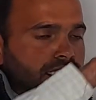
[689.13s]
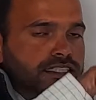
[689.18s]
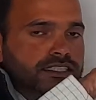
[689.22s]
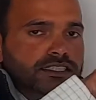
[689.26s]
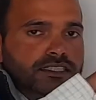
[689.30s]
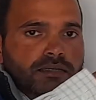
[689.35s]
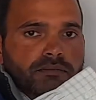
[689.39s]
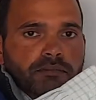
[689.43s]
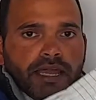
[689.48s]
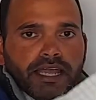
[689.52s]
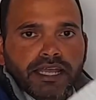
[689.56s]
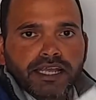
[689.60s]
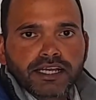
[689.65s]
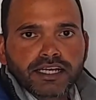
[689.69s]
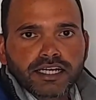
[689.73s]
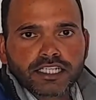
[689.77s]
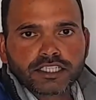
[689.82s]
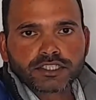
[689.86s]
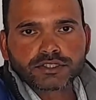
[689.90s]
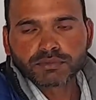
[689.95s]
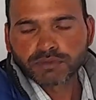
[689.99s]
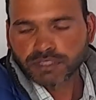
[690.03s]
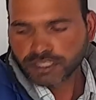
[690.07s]
some
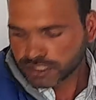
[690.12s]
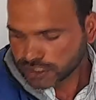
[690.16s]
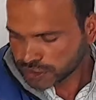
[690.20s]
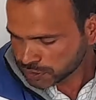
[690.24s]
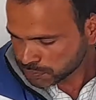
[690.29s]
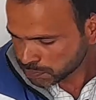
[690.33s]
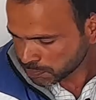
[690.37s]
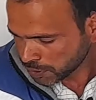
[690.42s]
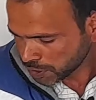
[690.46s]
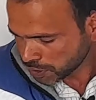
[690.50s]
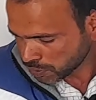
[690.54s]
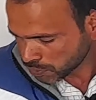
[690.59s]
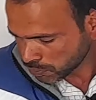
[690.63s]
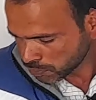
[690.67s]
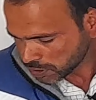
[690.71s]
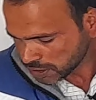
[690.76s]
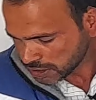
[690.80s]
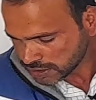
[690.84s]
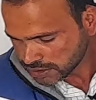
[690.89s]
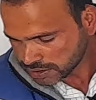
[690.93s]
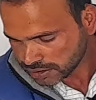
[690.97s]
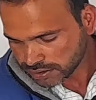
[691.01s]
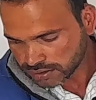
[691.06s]
angles with respect to
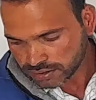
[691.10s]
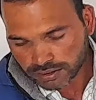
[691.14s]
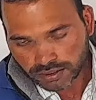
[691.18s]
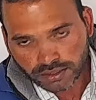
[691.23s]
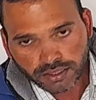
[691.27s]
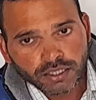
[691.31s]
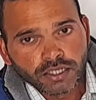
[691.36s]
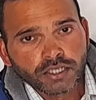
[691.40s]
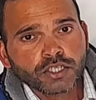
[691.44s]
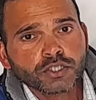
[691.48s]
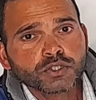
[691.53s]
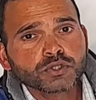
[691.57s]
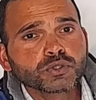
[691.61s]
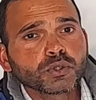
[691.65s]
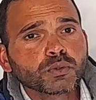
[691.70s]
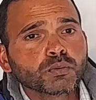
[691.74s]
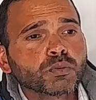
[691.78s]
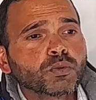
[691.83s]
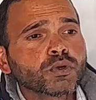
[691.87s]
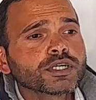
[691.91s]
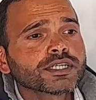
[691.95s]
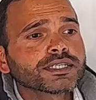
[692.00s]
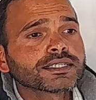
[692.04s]
each other. So
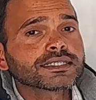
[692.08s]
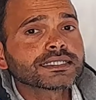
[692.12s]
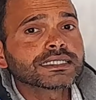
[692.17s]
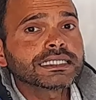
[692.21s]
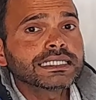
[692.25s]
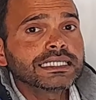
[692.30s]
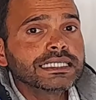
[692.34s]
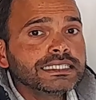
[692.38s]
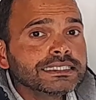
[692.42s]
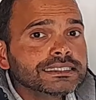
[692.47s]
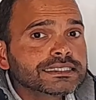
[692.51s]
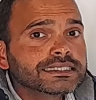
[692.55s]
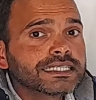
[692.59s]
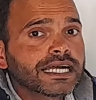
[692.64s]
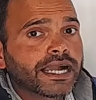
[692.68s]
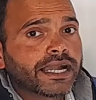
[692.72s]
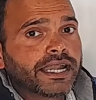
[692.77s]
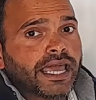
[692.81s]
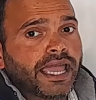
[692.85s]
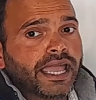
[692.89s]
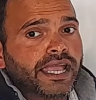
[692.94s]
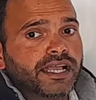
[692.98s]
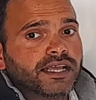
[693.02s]
what is
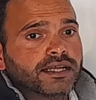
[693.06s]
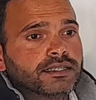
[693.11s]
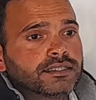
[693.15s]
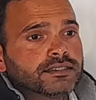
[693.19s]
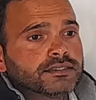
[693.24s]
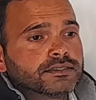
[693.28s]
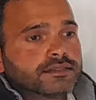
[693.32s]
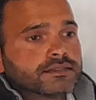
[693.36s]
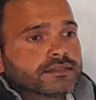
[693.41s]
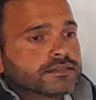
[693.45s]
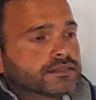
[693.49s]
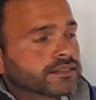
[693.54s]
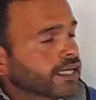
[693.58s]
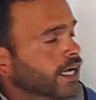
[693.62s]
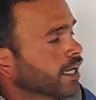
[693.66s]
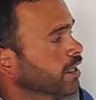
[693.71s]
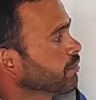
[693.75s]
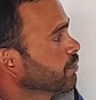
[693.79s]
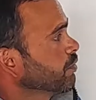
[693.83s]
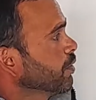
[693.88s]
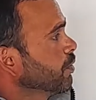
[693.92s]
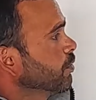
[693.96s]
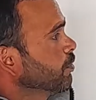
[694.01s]
that angle?
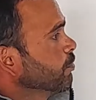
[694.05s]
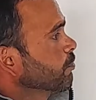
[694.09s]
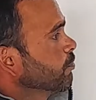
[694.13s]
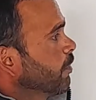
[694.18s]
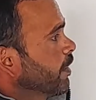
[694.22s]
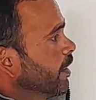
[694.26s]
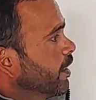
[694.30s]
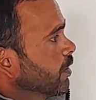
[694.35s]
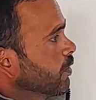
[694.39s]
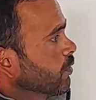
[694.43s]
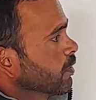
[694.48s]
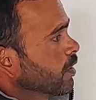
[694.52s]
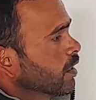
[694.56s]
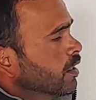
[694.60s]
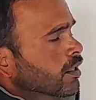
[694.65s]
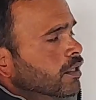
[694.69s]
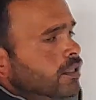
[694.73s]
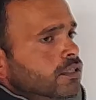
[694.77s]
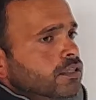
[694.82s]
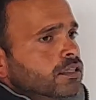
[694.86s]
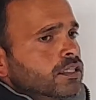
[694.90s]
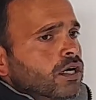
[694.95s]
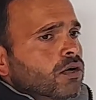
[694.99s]
That we have to find out.
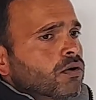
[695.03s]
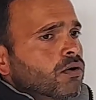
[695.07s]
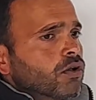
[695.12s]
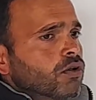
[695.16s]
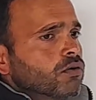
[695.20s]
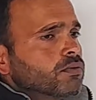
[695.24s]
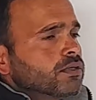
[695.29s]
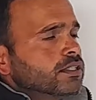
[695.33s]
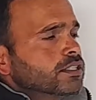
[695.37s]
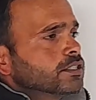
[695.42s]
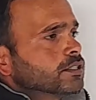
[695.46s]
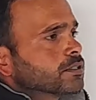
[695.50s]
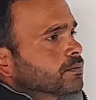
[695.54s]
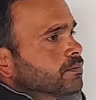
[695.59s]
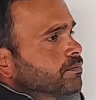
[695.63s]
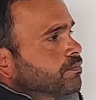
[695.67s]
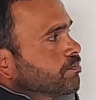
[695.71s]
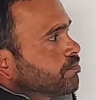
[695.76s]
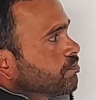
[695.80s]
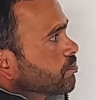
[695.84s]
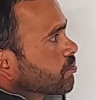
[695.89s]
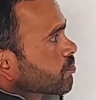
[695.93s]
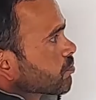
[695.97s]
Now always
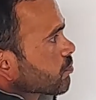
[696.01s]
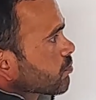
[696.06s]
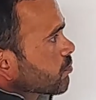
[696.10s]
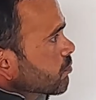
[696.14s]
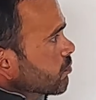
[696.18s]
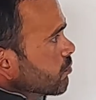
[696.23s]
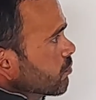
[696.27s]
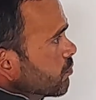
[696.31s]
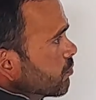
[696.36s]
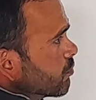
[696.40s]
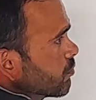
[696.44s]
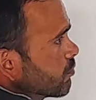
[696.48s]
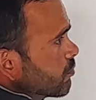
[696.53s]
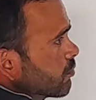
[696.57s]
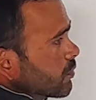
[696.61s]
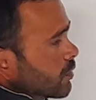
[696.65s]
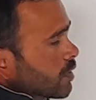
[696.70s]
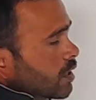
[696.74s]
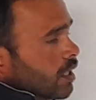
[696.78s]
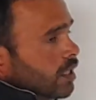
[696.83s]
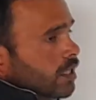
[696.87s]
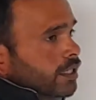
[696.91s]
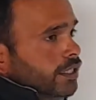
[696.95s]

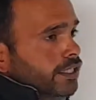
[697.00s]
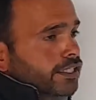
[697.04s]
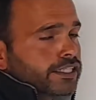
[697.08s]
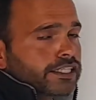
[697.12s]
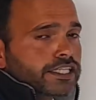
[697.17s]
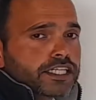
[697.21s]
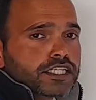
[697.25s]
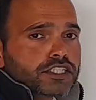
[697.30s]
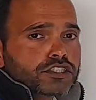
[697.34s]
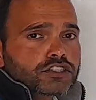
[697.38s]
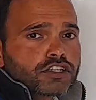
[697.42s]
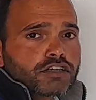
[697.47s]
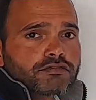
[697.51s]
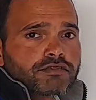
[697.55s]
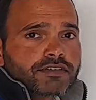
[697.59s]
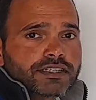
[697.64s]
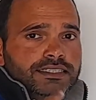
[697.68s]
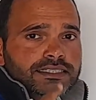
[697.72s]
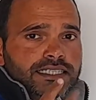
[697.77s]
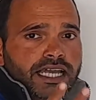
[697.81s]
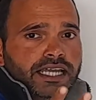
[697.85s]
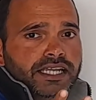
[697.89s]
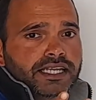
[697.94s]
in case of
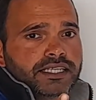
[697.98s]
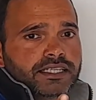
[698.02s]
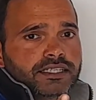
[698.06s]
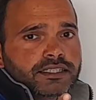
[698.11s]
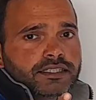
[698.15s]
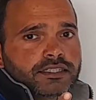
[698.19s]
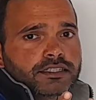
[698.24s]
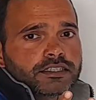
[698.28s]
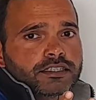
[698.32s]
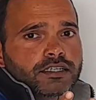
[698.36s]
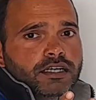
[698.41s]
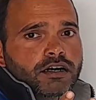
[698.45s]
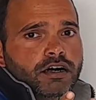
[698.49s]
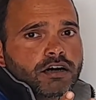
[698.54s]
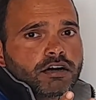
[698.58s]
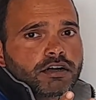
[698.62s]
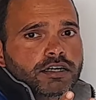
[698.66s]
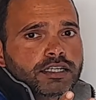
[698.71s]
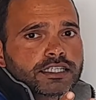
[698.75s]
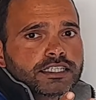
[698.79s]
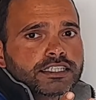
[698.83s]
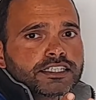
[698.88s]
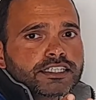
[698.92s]
designing,
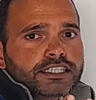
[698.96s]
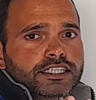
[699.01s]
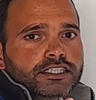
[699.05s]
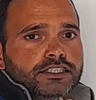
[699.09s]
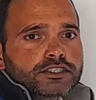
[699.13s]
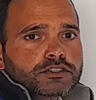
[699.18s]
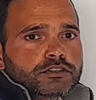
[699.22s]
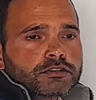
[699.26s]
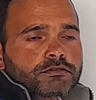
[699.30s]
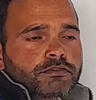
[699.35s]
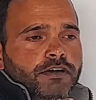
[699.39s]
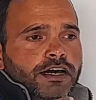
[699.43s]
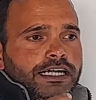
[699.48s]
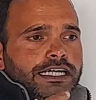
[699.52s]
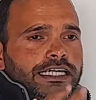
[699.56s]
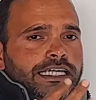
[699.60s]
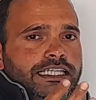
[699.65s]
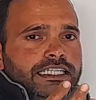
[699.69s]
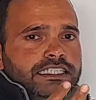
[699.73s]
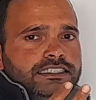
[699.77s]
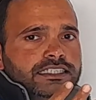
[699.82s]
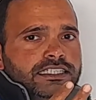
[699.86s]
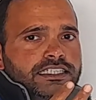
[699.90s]
or in case of
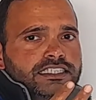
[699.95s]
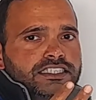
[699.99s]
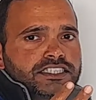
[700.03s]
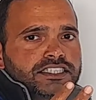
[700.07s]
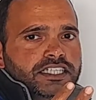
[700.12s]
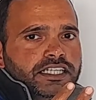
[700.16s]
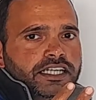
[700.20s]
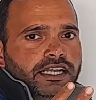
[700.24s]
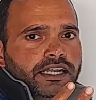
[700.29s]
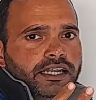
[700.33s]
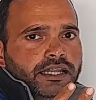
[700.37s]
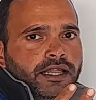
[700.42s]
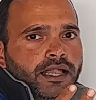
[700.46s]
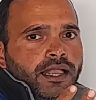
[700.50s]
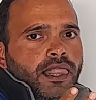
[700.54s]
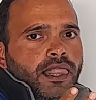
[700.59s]
architectural engineering,